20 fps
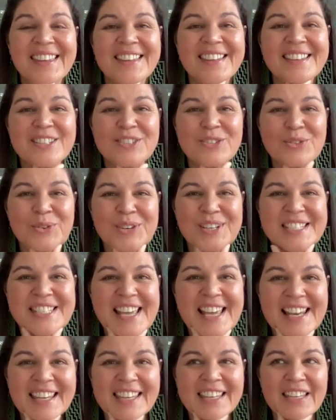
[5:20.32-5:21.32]

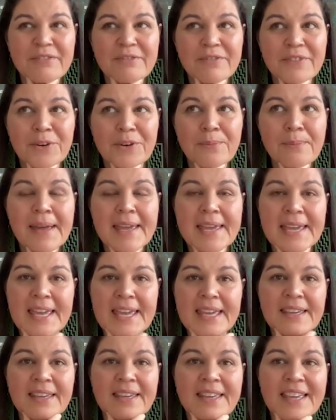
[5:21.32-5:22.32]
storytelling and
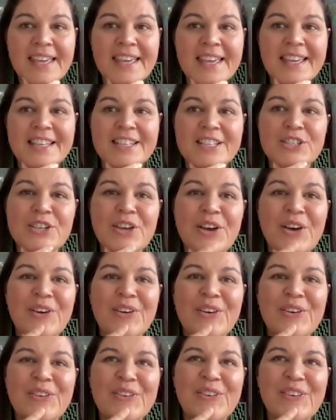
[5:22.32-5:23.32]
filmmaking. Yeah.
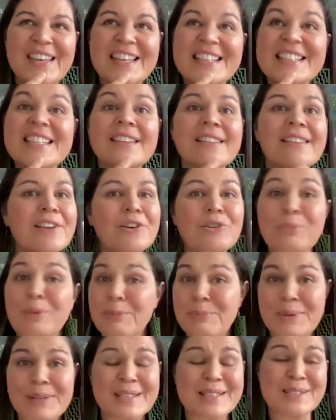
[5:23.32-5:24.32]
So it's a little
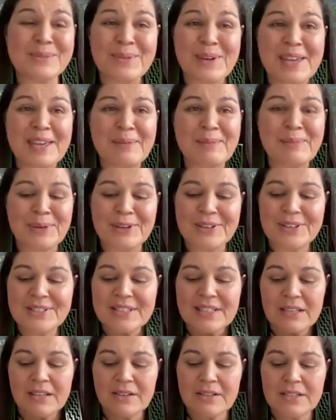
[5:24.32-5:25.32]
bit bittersweet because
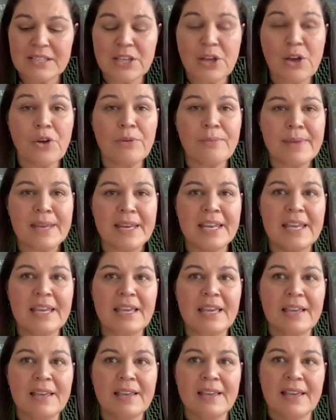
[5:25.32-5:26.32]
there are so
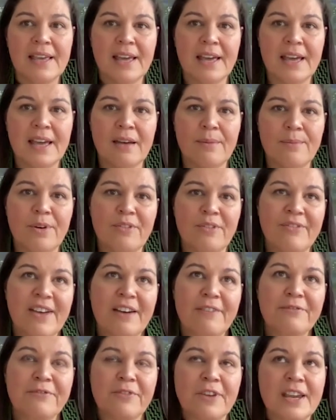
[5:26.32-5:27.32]
many um, of
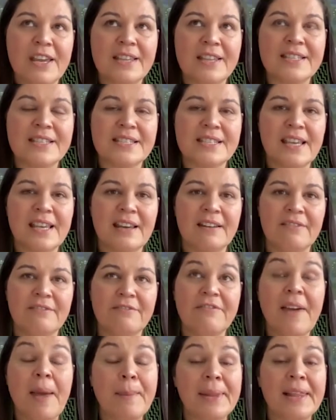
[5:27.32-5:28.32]
our friends and
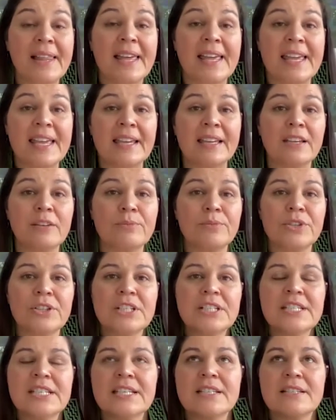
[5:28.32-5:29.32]
family and
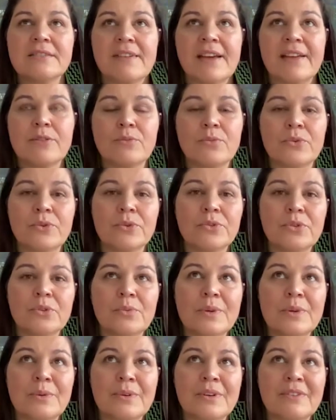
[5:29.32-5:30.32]
communities around the world who
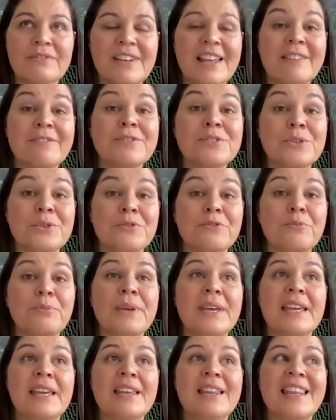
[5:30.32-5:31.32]
we would have loved to have
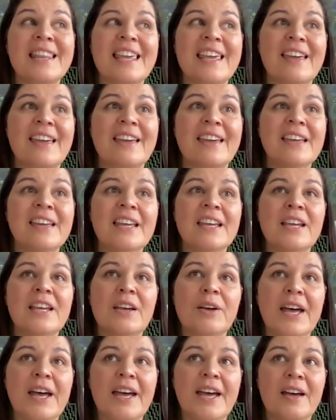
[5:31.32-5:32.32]
been there
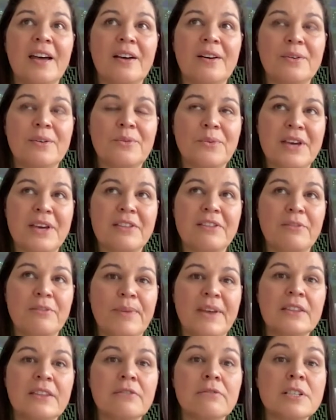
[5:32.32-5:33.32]
uh, with.
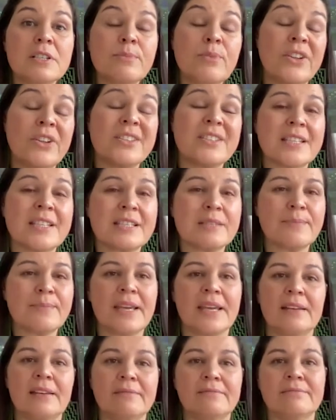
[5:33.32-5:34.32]
But the response has
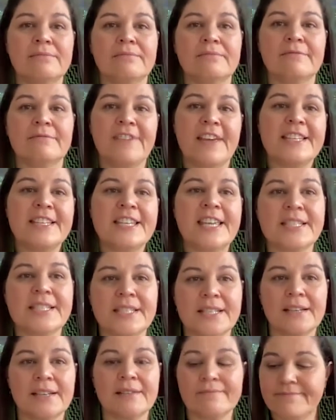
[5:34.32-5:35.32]
been
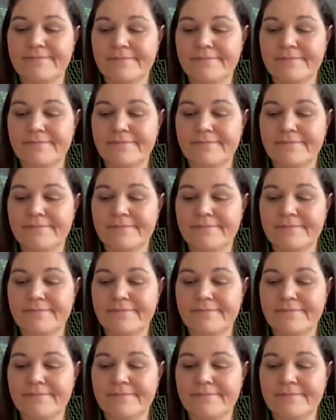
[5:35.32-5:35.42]
fantastic.